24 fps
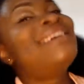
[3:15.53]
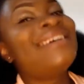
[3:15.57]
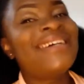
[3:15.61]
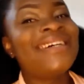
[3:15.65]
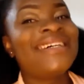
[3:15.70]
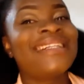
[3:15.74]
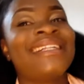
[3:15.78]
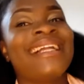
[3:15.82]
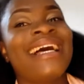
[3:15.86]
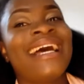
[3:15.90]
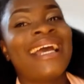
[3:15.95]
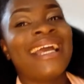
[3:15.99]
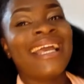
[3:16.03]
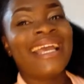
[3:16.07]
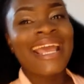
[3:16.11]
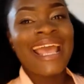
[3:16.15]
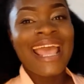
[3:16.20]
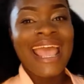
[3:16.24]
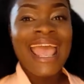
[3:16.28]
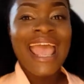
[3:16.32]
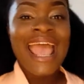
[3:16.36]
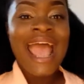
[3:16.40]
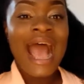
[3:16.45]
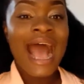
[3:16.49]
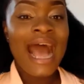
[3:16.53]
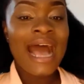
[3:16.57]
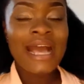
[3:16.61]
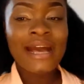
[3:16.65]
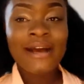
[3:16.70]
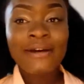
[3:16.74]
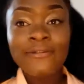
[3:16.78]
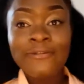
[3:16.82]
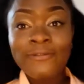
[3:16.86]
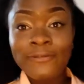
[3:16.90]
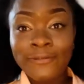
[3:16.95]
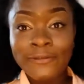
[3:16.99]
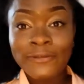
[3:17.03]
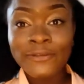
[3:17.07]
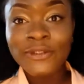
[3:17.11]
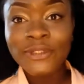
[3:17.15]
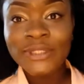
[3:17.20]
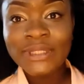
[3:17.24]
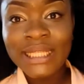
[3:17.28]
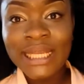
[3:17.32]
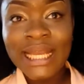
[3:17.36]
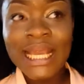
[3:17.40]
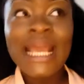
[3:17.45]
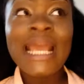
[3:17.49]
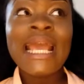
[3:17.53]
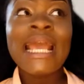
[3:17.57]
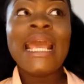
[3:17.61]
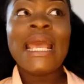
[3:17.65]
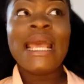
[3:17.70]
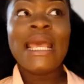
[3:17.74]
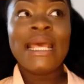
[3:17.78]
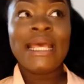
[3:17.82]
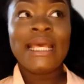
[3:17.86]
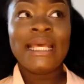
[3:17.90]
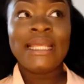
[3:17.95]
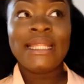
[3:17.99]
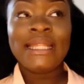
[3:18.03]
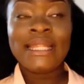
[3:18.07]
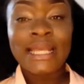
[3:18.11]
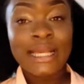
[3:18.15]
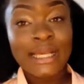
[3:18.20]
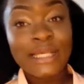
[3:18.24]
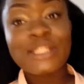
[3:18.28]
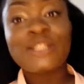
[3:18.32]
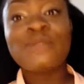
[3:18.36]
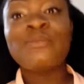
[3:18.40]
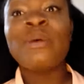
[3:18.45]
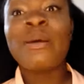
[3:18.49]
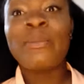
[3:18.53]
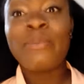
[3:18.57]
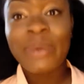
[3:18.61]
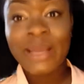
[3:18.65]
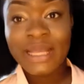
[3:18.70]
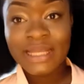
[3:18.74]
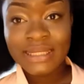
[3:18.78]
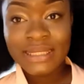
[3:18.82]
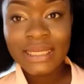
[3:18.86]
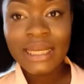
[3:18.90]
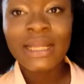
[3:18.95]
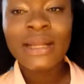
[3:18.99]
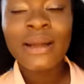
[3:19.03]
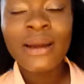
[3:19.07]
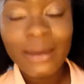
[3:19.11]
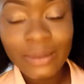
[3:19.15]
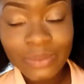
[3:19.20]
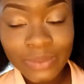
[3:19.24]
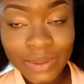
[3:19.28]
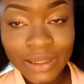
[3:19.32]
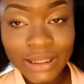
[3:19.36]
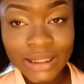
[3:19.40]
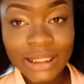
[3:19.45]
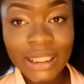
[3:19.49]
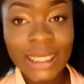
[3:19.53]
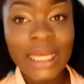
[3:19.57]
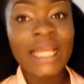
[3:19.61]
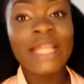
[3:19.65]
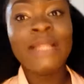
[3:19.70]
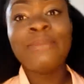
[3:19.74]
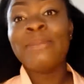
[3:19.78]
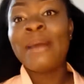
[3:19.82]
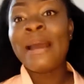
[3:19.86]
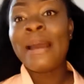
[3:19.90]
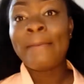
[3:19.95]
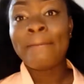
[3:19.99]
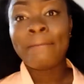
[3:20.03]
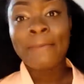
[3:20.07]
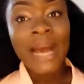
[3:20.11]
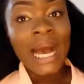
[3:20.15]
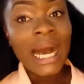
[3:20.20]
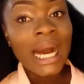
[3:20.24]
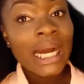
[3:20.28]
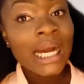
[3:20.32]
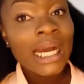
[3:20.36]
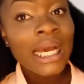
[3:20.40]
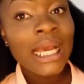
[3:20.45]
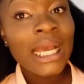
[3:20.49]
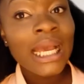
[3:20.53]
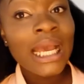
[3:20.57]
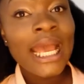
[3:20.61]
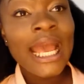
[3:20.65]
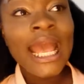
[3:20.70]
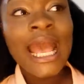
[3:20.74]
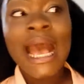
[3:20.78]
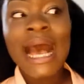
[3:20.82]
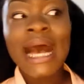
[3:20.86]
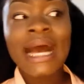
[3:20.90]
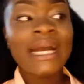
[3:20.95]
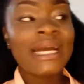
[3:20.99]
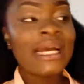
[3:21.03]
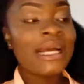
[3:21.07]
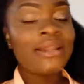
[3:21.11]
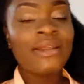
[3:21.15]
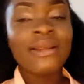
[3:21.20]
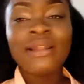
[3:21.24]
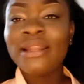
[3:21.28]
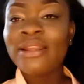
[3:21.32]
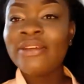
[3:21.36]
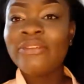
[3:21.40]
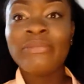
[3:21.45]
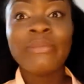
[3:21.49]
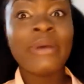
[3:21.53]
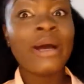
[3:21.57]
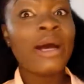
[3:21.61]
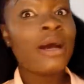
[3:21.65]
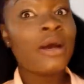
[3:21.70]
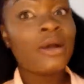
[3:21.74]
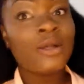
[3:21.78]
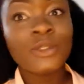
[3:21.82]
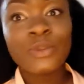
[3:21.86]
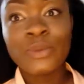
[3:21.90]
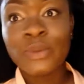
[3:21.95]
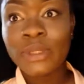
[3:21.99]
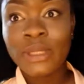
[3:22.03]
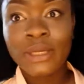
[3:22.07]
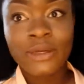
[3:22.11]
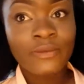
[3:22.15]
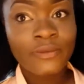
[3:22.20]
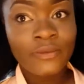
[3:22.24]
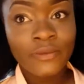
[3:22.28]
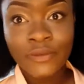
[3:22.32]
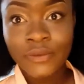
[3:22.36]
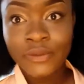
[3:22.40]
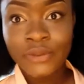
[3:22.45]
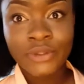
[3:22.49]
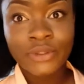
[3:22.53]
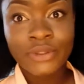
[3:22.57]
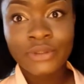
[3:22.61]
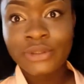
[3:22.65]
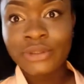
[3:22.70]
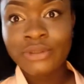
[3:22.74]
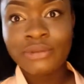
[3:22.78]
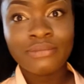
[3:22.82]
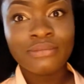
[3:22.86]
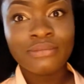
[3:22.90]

god. Like, I have food next to my bedside cupboard in my bag. I cannot leave my house without food.